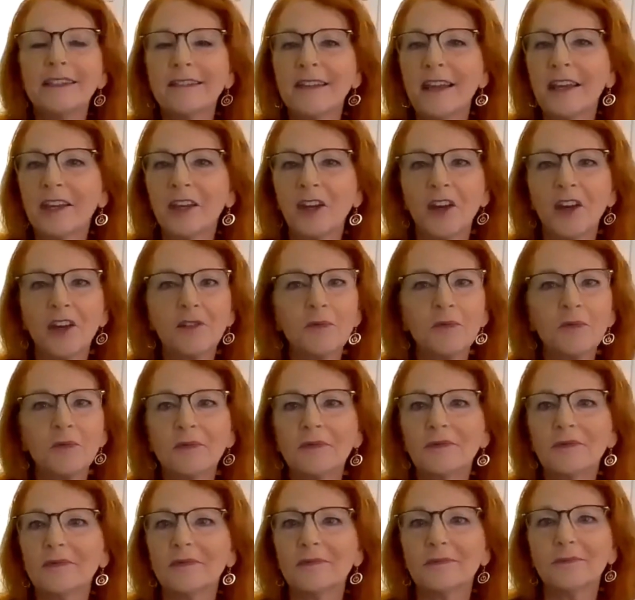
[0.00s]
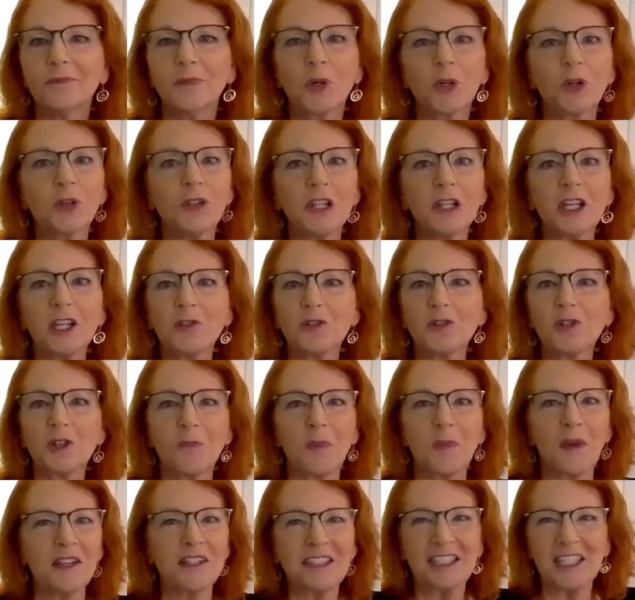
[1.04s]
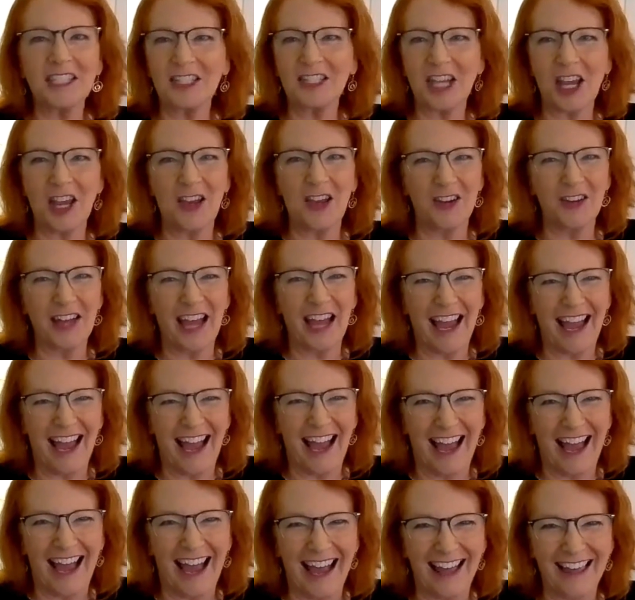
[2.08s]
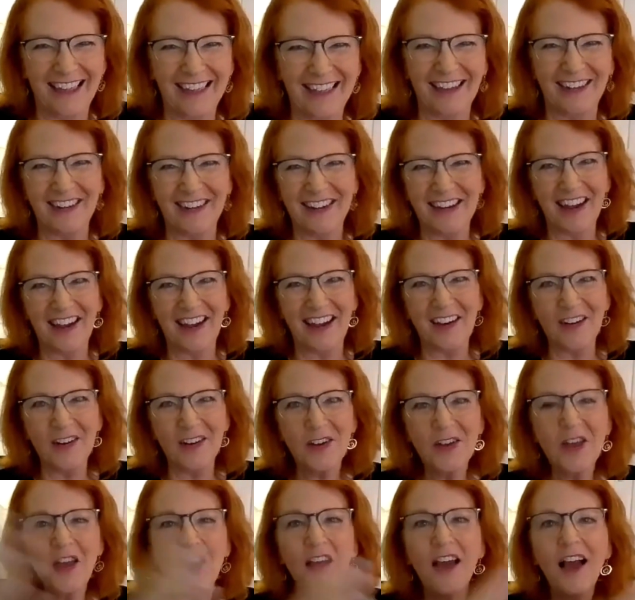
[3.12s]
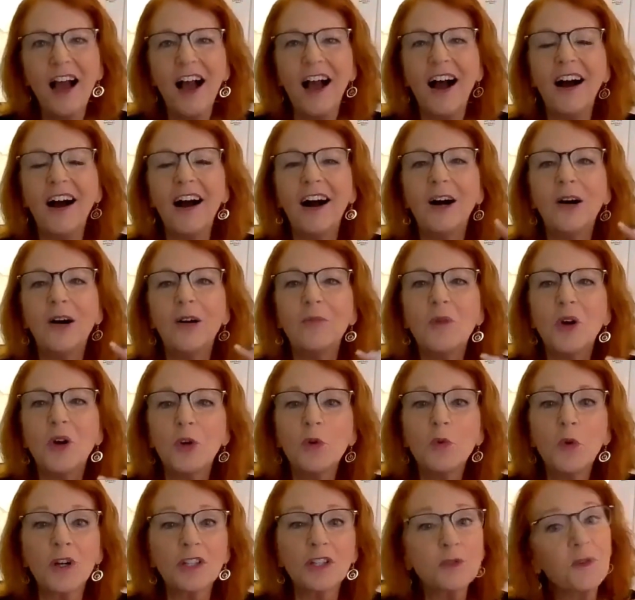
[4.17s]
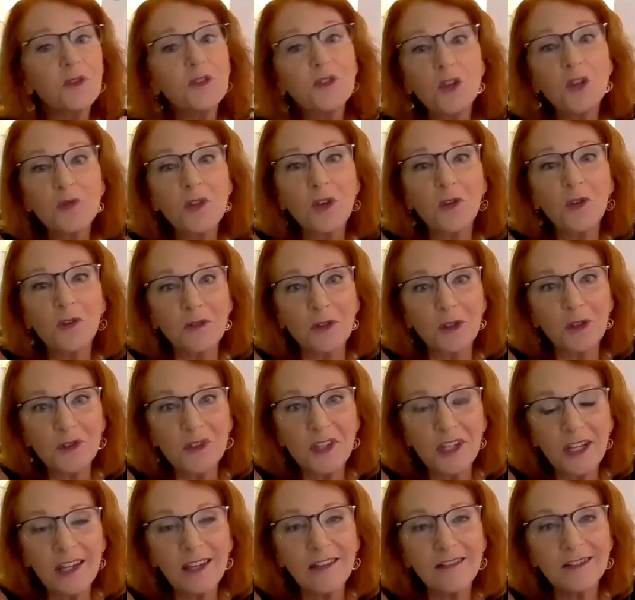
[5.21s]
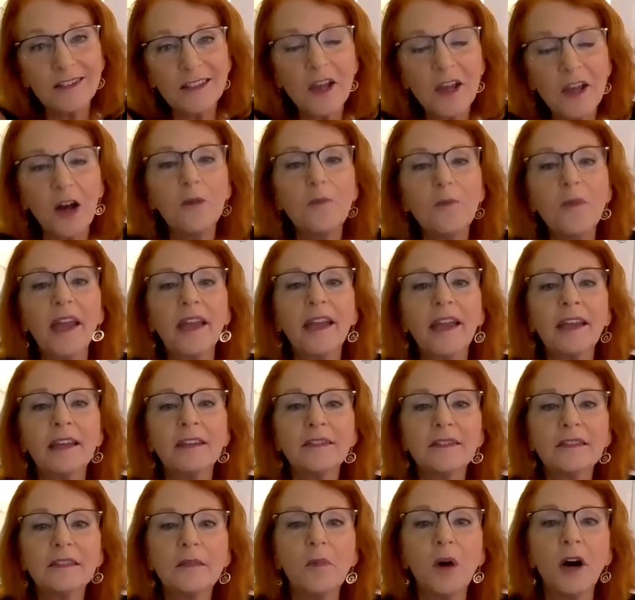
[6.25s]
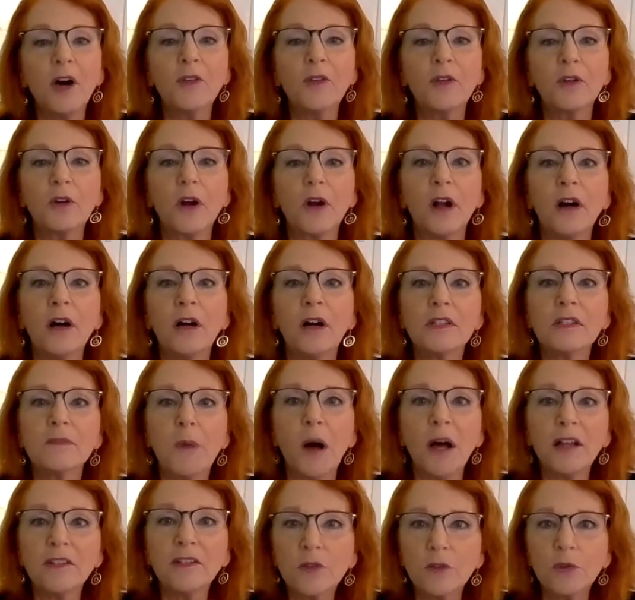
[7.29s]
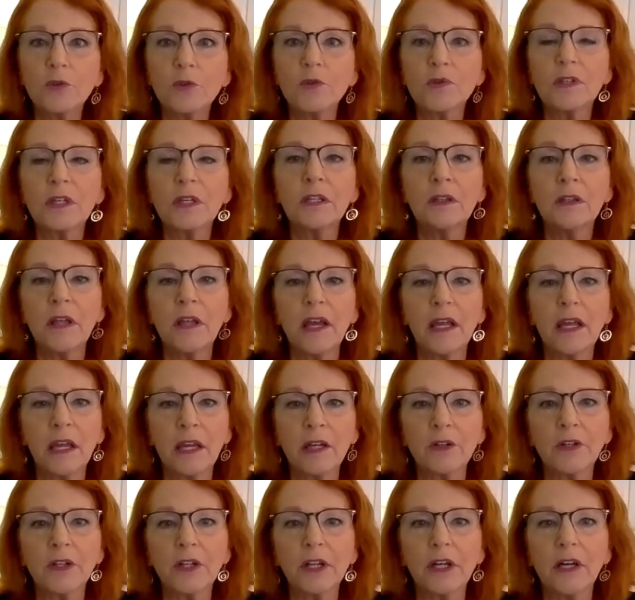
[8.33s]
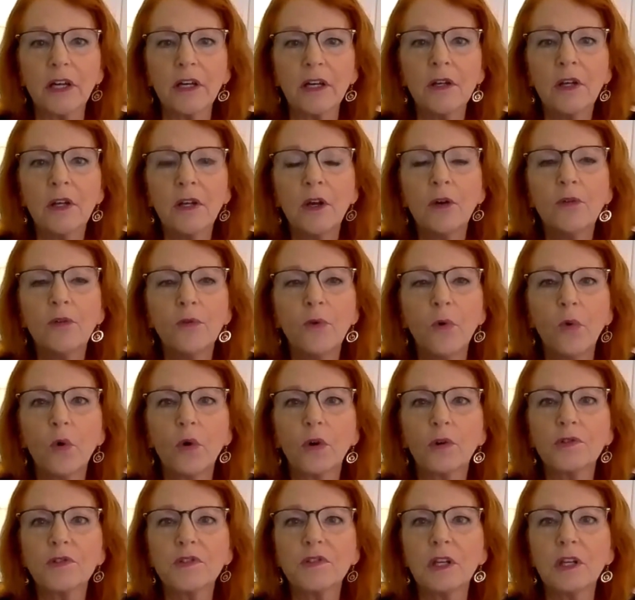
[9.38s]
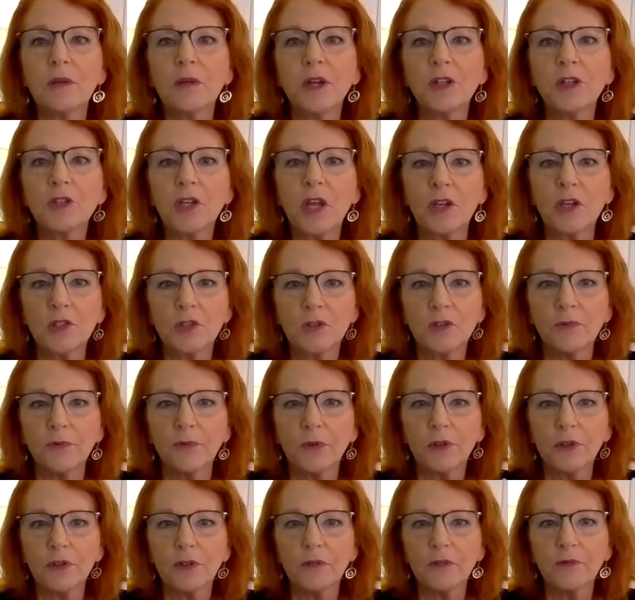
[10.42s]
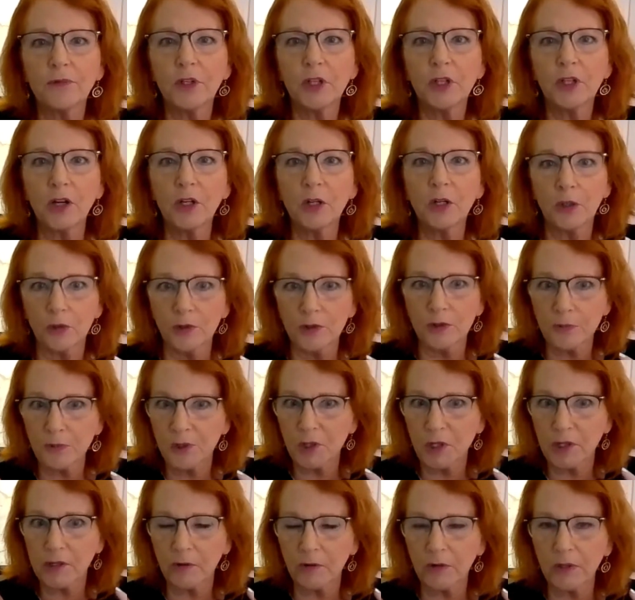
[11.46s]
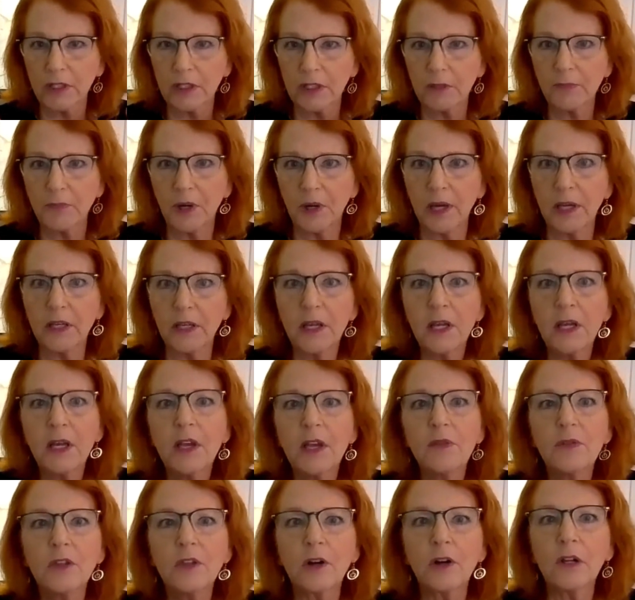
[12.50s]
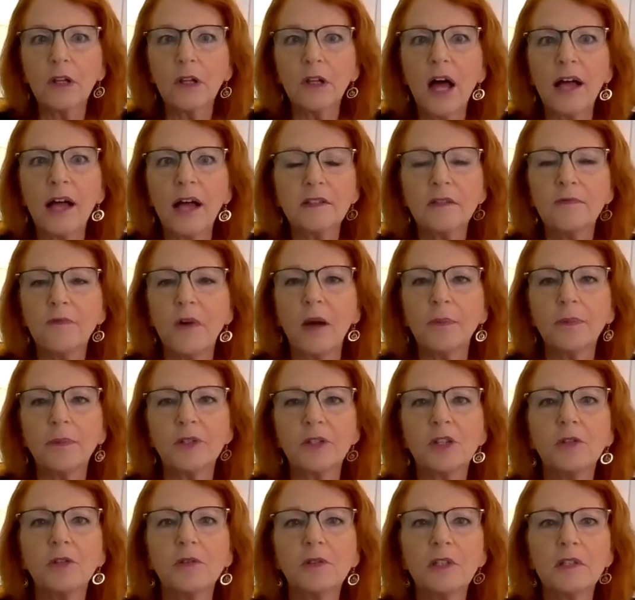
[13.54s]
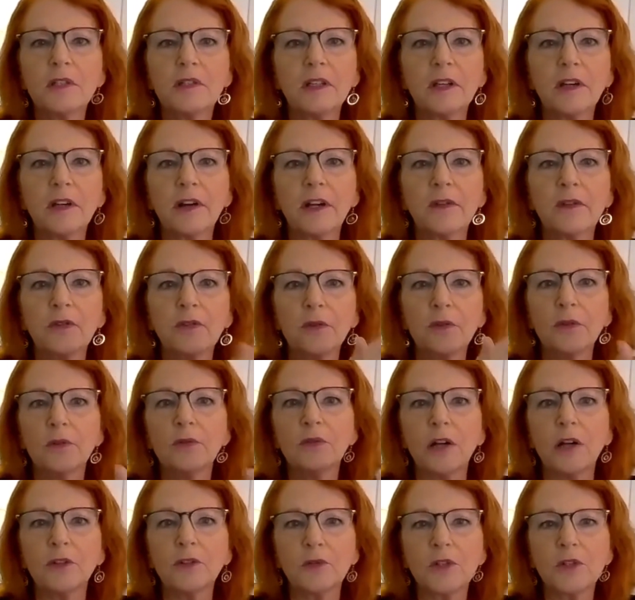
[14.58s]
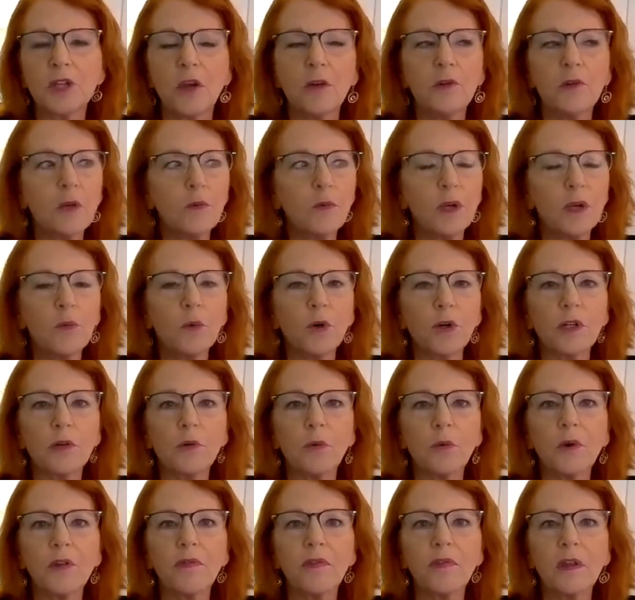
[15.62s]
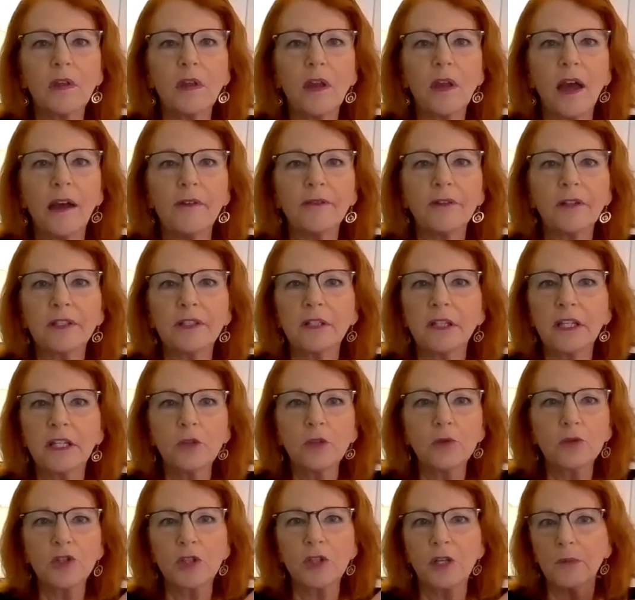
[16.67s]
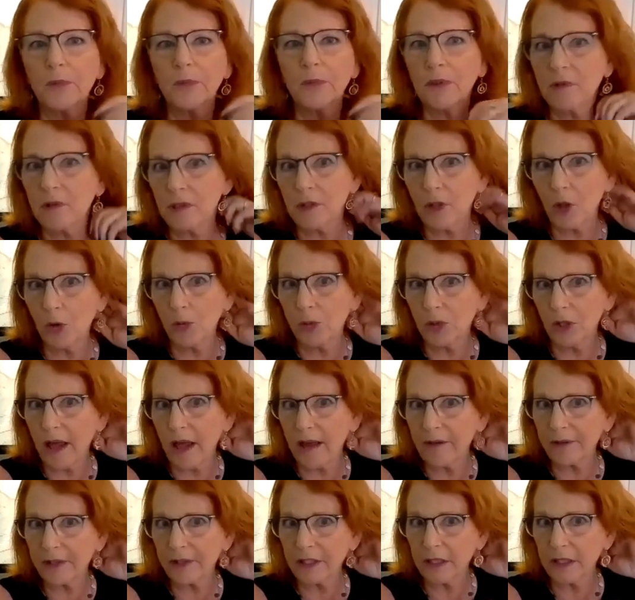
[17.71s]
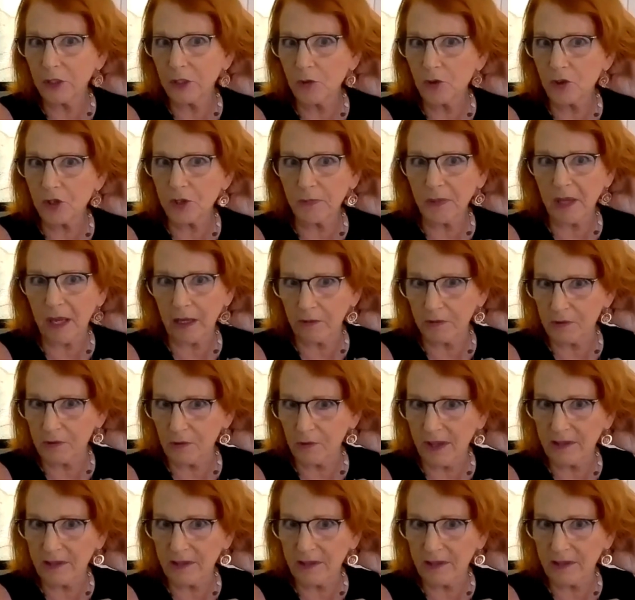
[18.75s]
Tsegga Pearl Leadership Institute. There you go. Who works with Duke University, and some other sponsors in that area for STEM education for young girls particularly. But there are lots of opportunities here. And through Dr. Tony, we work with the the Global African Leadership Council.